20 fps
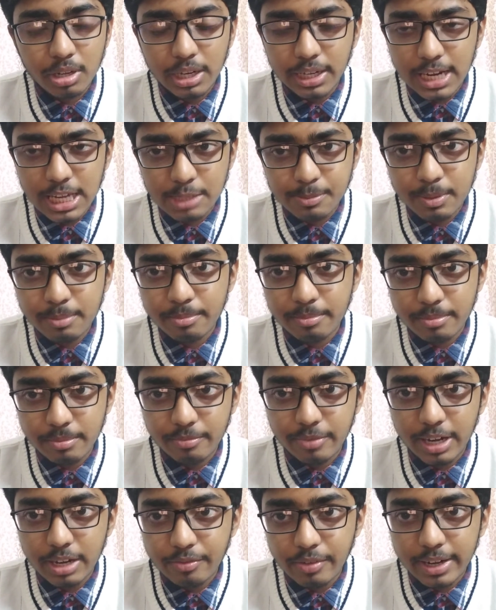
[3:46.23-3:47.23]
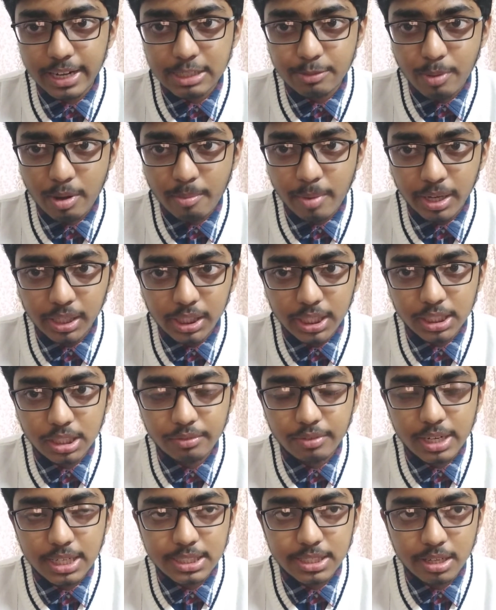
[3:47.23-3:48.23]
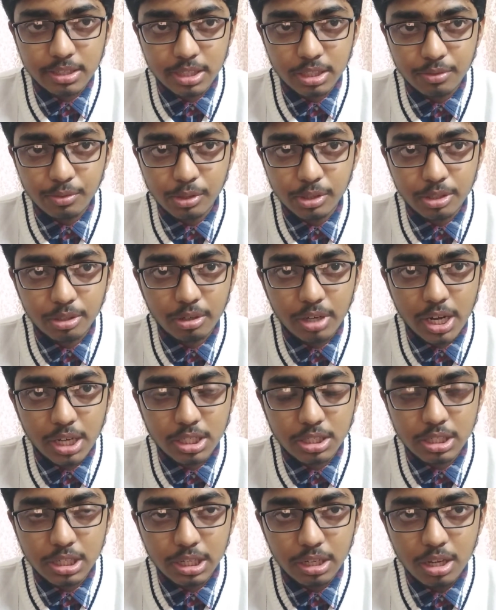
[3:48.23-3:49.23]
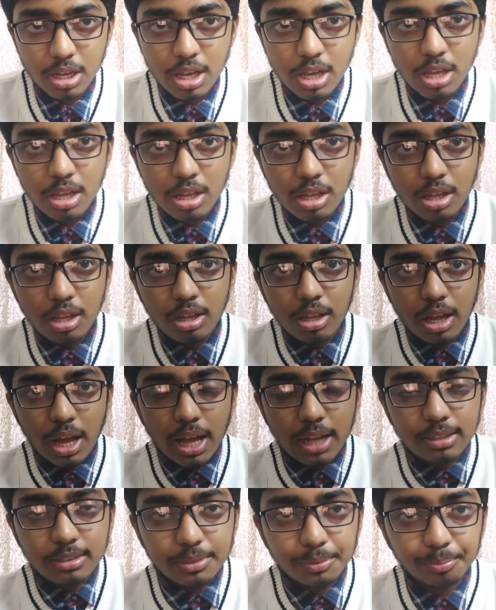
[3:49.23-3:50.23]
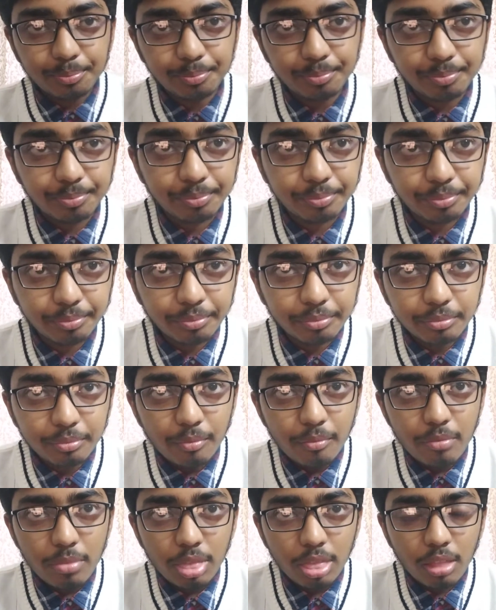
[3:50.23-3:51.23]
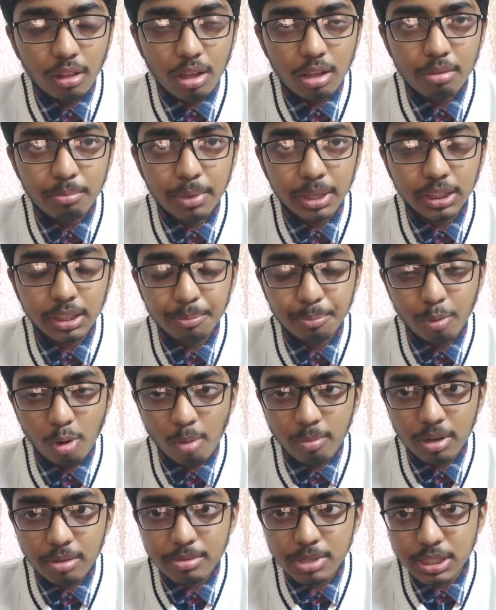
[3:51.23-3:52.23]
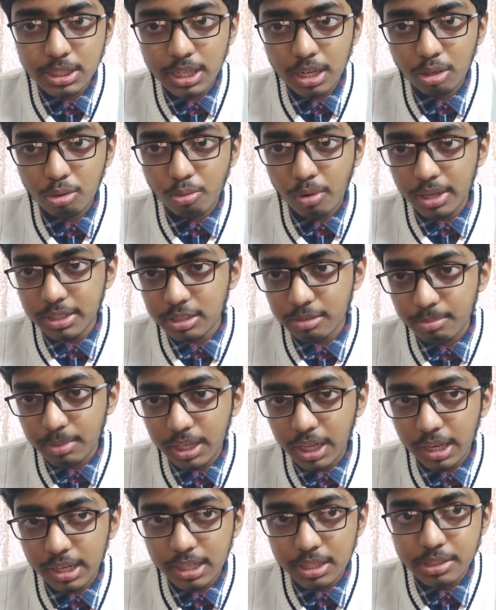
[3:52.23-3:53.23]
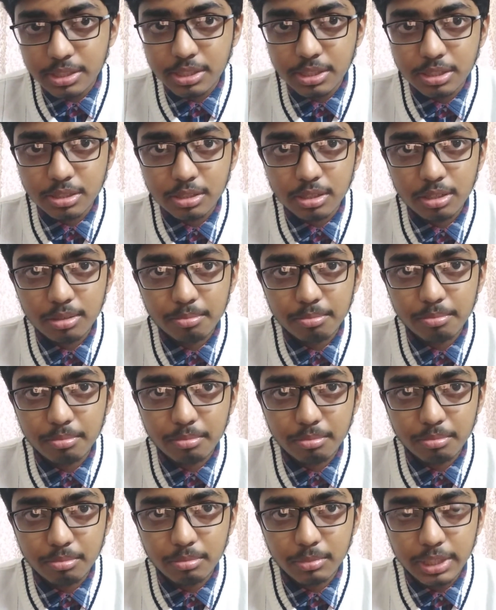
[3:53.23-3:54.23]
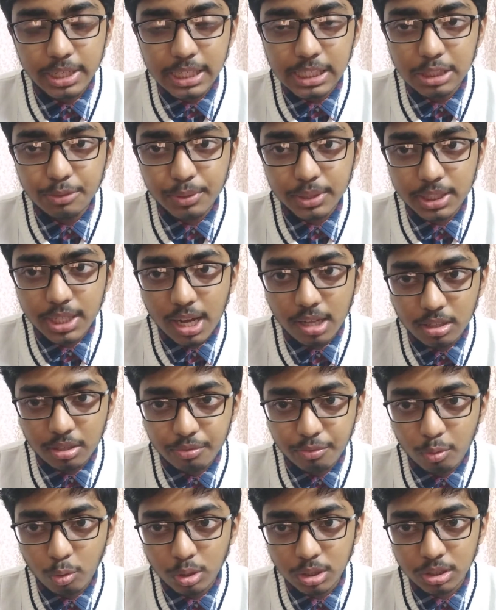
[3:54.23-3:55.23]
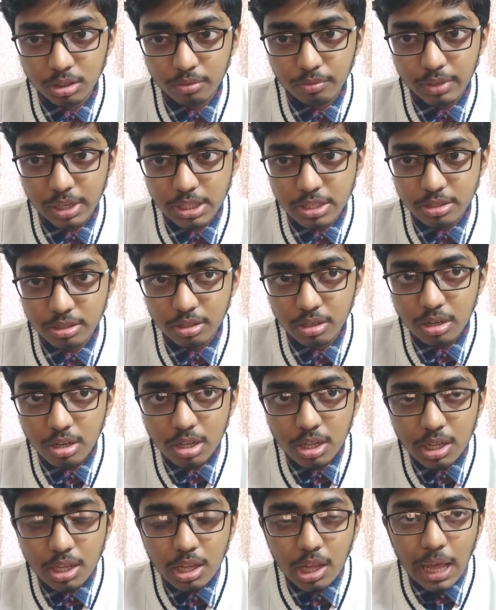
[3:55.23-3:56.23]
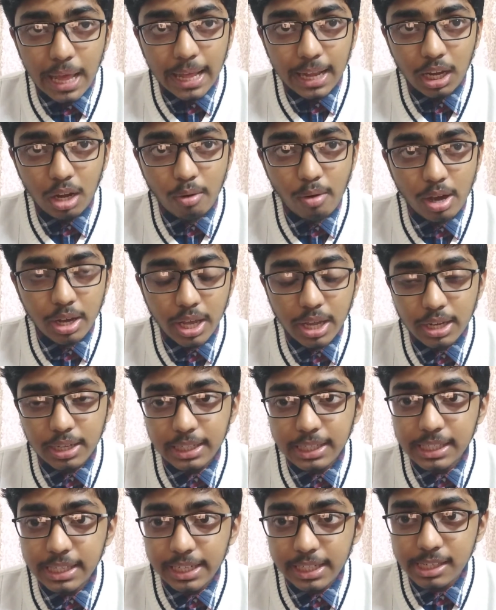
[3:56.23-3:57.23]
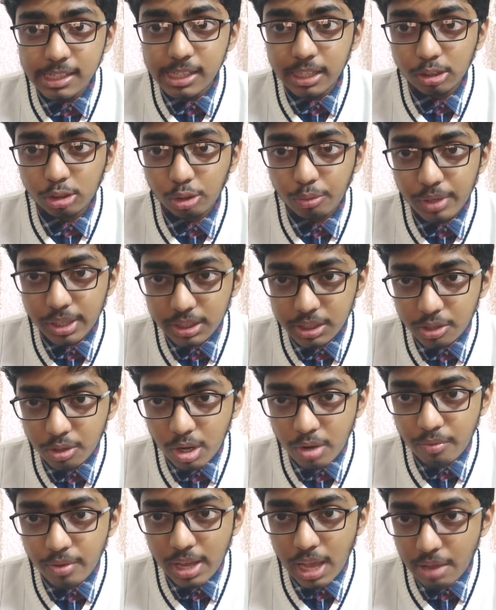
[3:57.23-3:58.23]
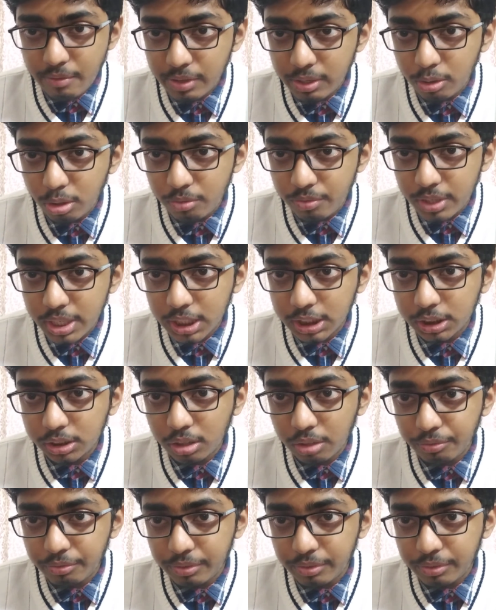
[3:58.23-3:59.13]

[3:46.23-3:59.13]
has been verified experimentally. It's a very successful theory actually, but the problem is that quantum mechanics deals with the other forces of nature. Now again, in electroweak theory, we have a unification of